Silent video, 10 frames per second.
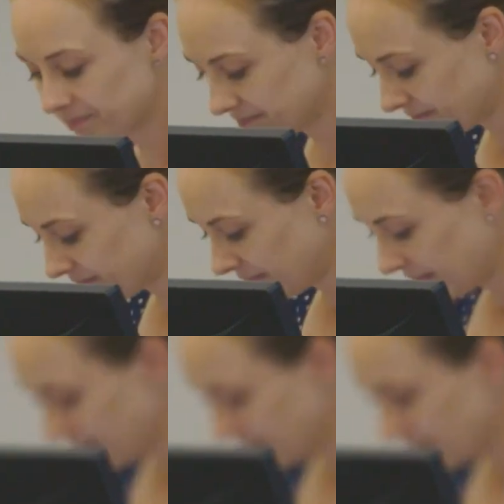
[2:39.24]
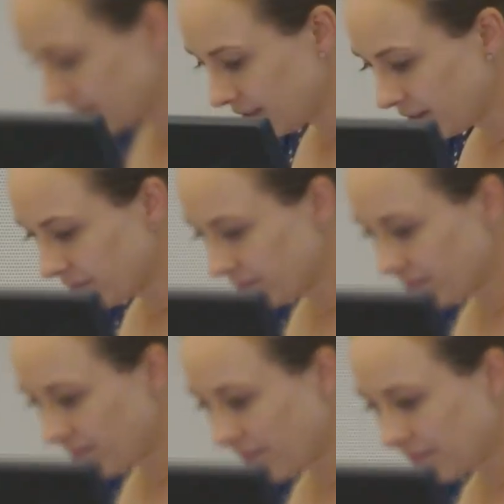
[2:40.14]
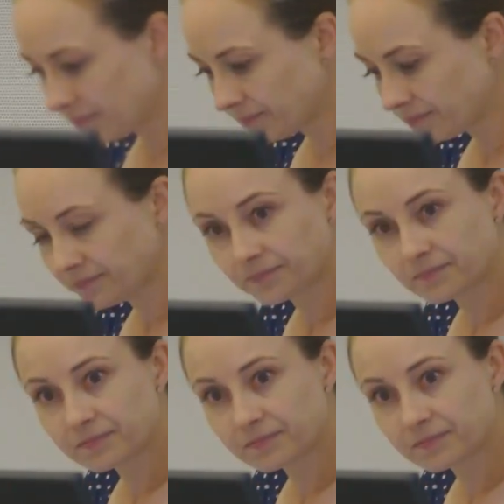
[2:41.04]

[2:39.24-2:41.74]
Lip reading: Nothing is said.